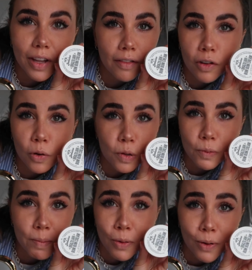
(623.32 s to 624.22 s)
Of
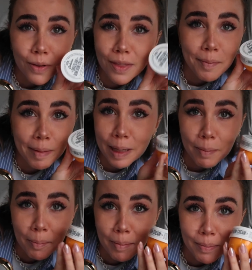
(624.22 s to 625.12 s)
course we bought the mini
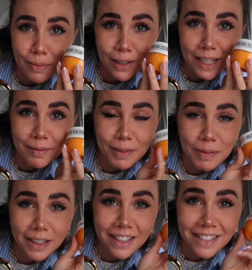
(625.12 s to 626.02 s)
Bum Bum Cream
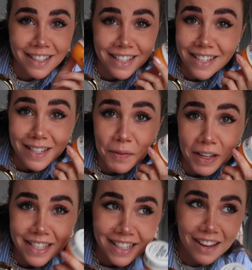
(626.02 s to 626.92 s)
because this is the
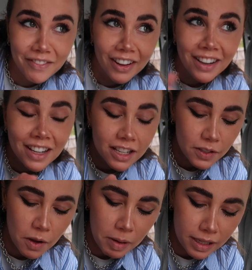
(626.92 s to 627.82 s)
best thing ever.
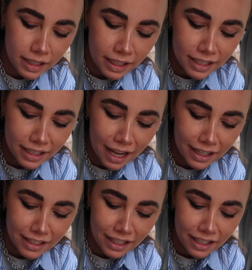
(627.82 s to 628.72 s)
So I basically
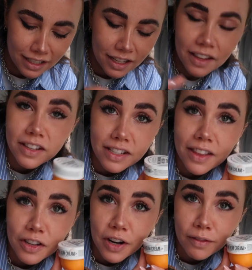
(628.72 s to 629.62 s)
decanted, this is
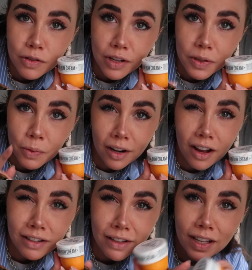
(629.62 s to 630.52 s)
like the travel size one,
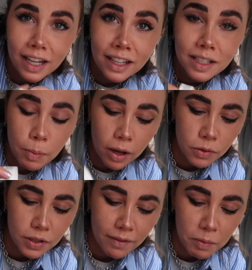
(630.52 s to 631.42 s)
I'll leave it linked, but I
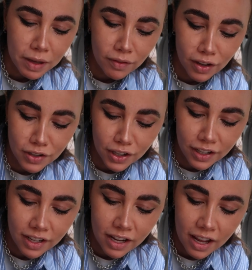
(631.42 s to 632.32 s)
also have the big
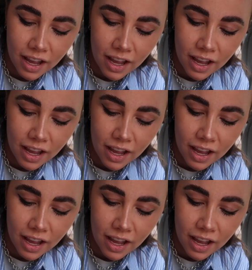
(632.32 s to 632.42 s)
version.